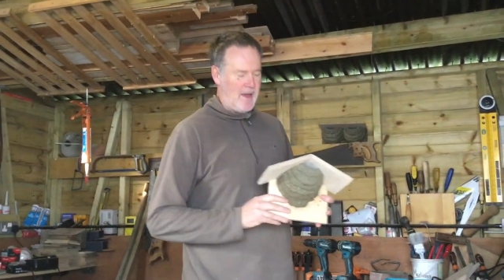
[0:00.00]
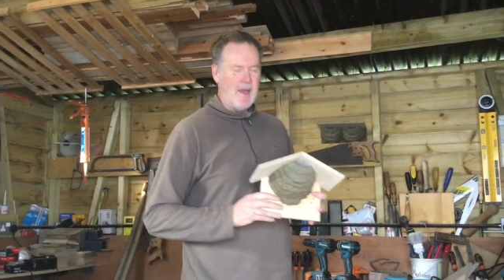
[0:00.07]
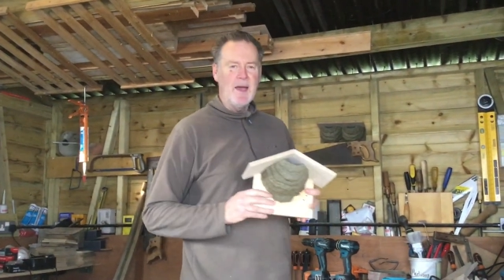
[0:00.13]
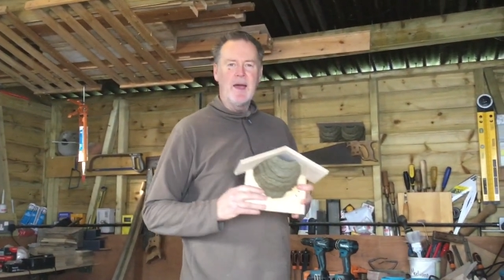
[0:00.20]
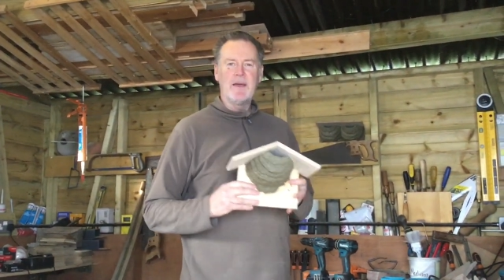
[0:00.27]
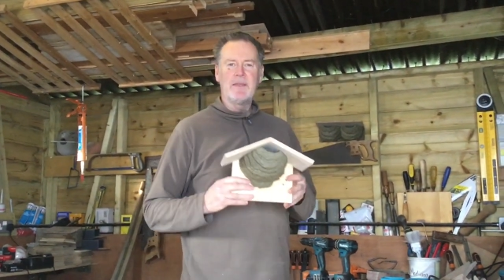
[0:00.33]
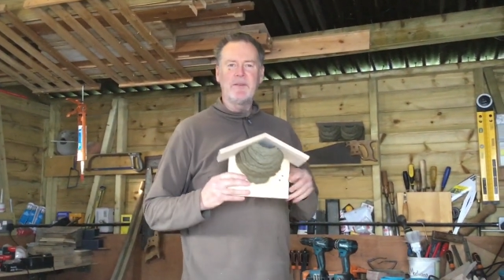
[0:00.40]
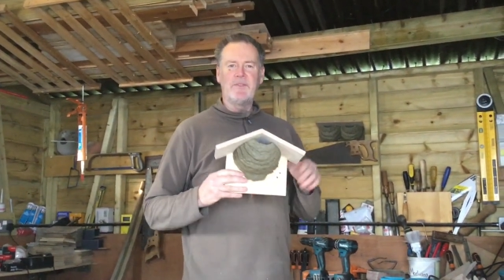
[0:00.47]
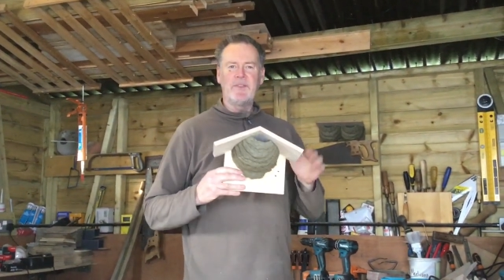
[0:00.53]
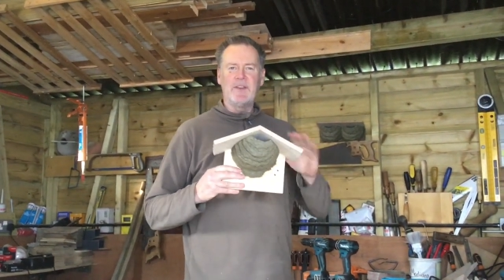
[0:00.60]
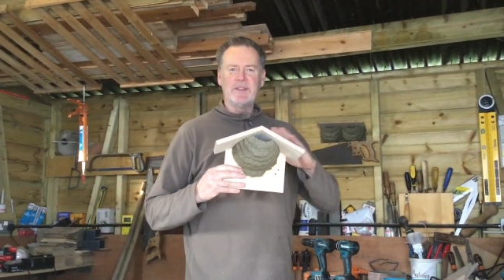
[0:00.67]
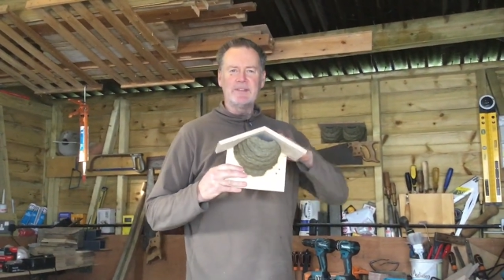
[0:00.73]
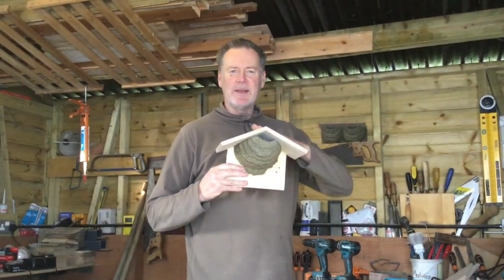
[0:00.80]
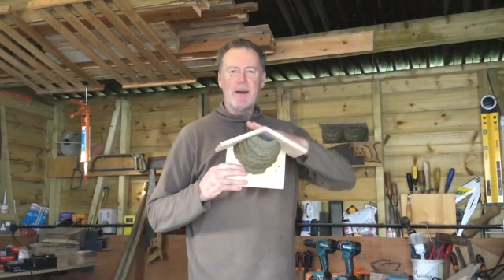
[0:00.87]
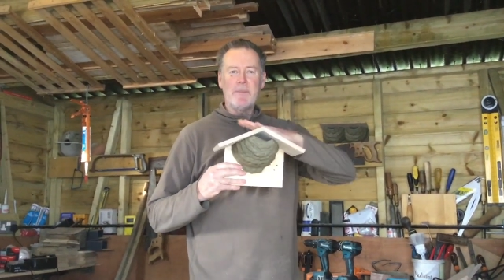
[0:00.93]

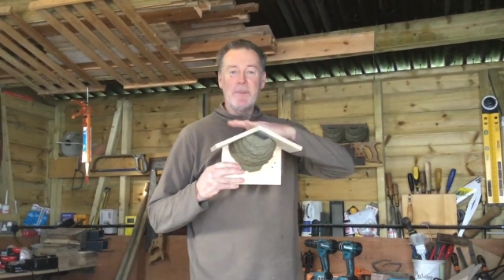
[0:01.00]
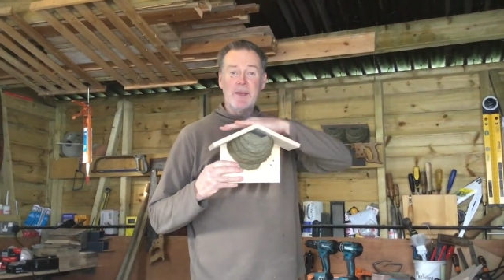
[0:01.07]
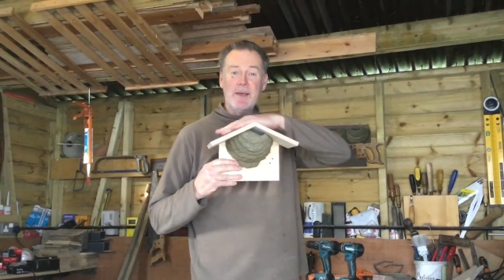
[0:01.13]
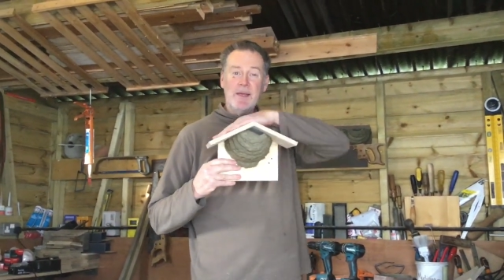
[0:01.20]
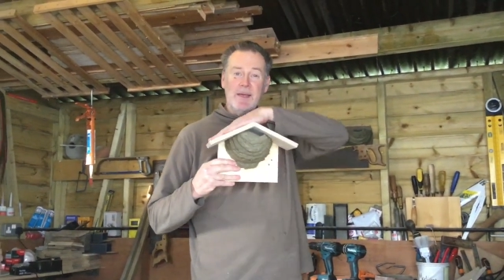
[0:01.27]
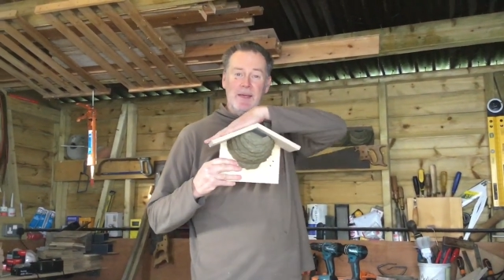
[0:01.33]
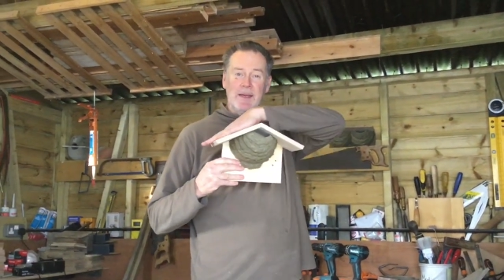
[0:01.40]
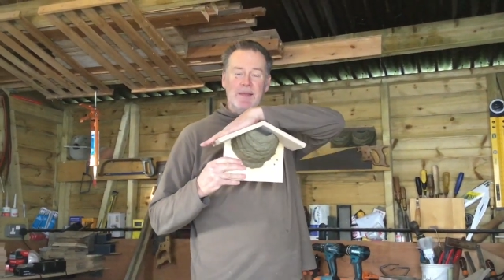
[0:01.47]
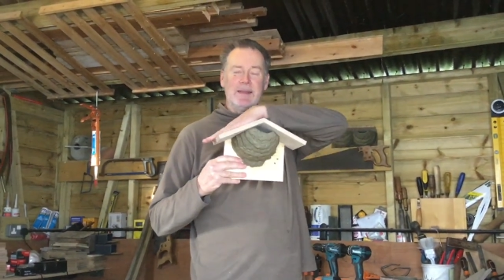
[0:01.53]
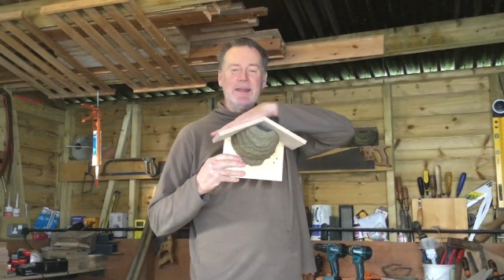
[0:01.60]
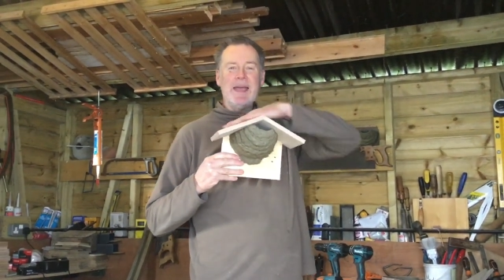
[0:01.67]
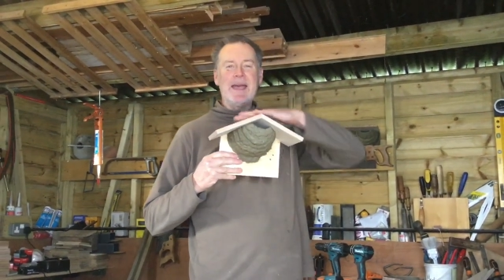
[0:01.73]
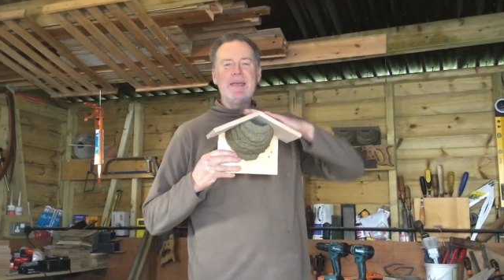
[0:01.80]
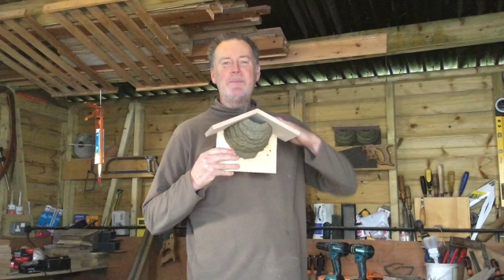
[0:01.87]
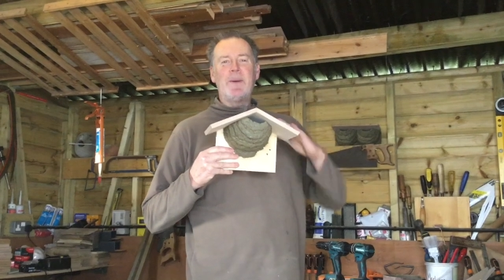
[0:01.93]
Fits up in the
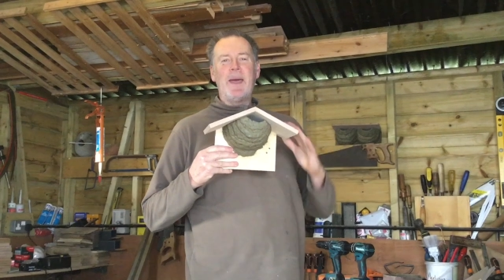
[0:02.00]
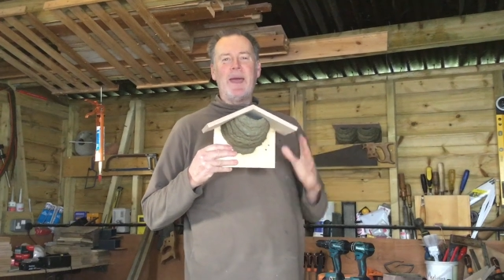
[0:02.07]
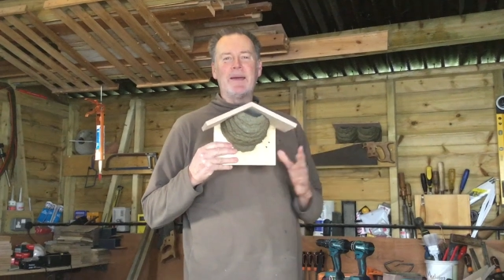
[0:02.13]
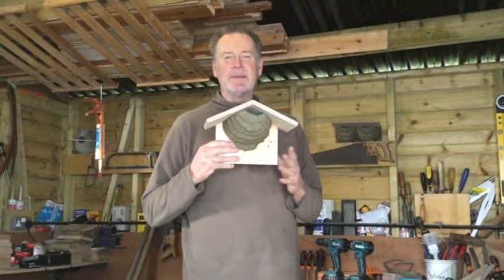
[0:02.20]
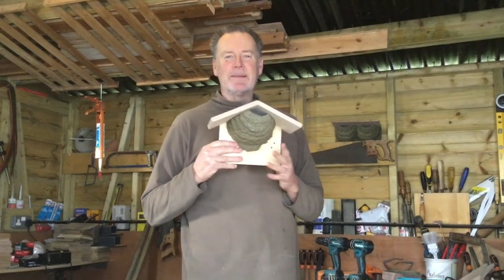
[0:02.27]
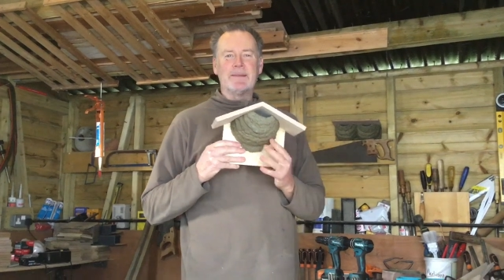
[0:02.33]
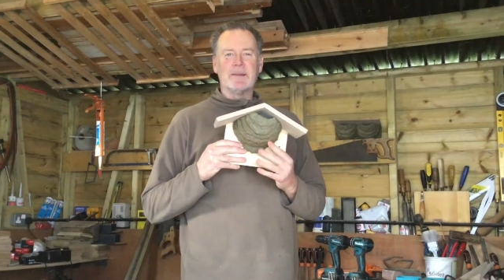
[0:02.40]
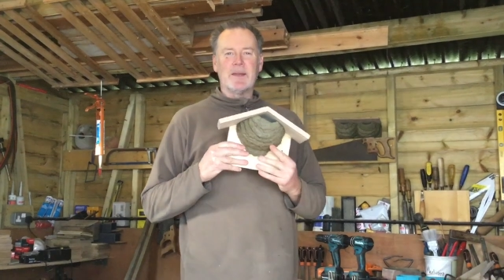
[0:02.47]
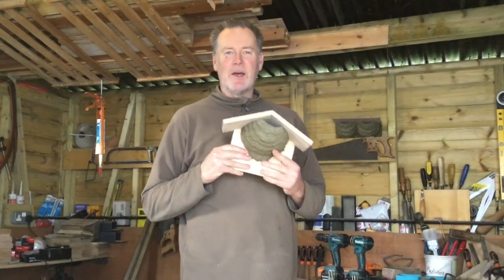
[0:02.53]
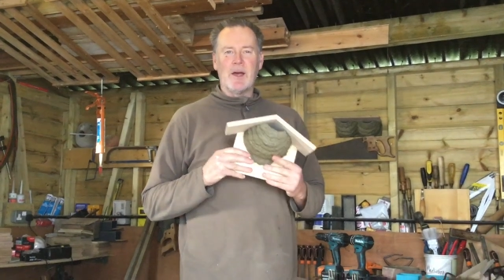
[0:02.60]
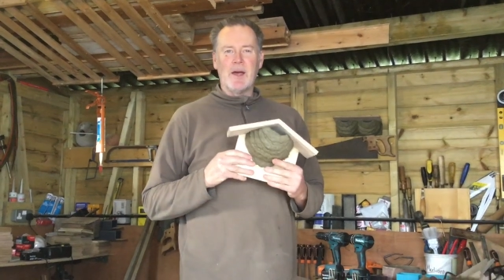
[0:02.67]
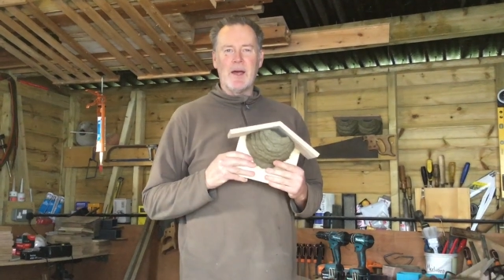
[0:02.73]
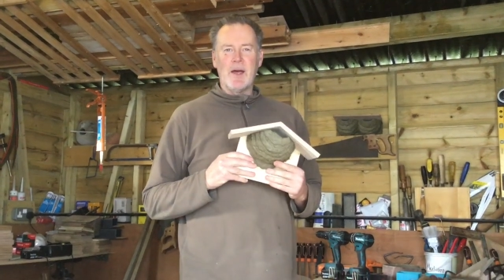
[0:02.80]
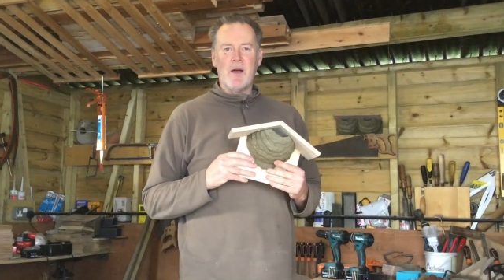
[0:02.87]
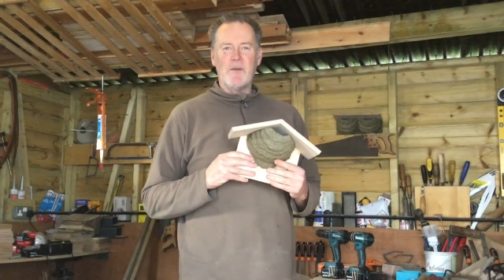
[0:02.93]
apex
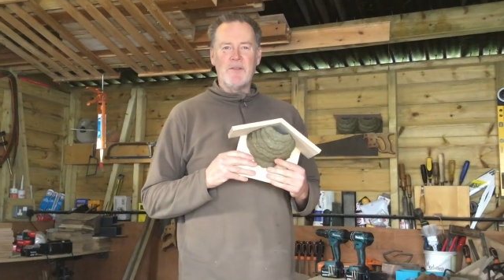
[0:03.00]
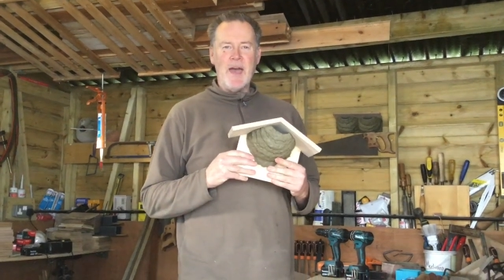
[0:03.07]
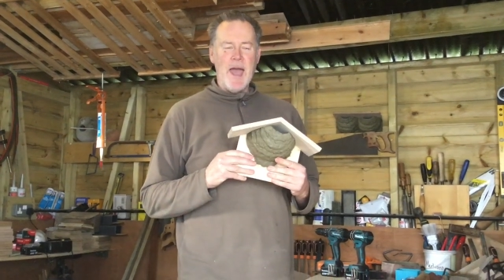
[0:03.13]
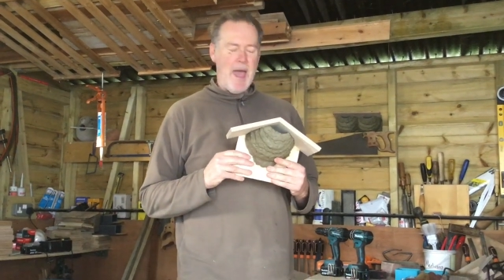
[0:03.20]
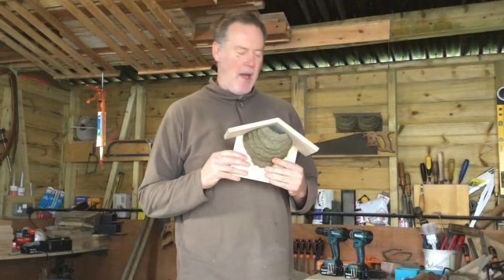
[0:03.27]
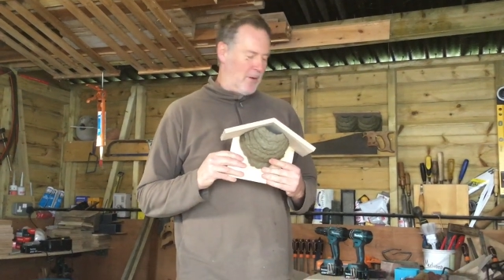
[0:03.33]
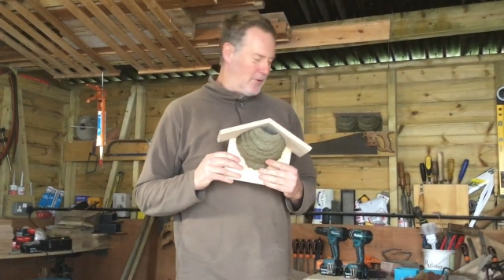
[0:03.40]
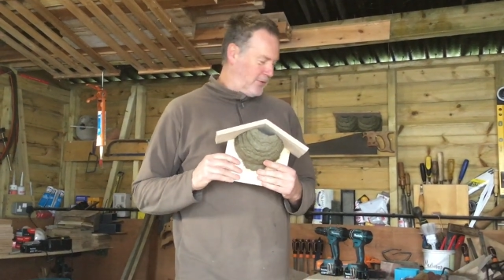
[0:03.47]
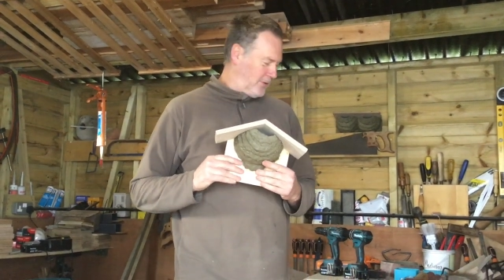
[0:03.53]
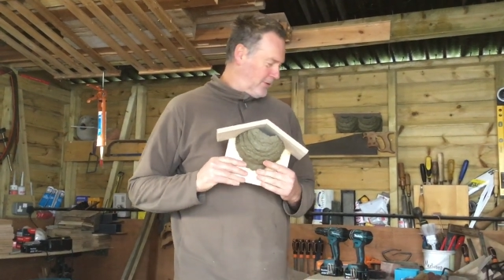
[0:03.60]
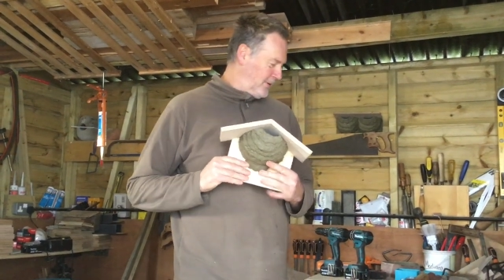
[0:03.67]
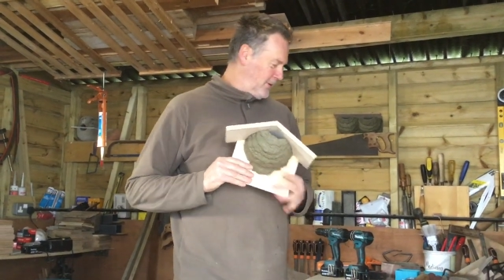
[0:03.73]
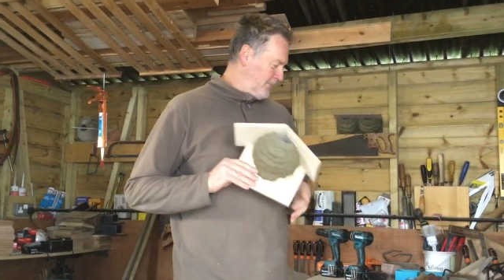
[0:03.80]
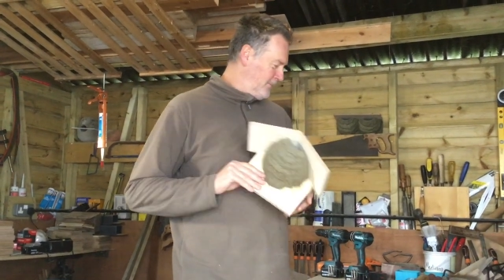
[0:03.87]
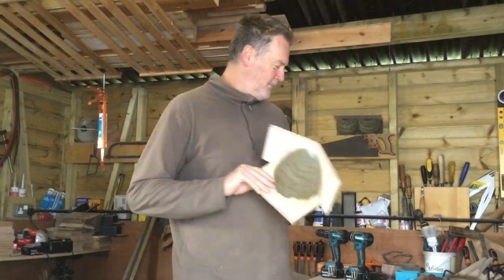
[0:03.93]
of a house.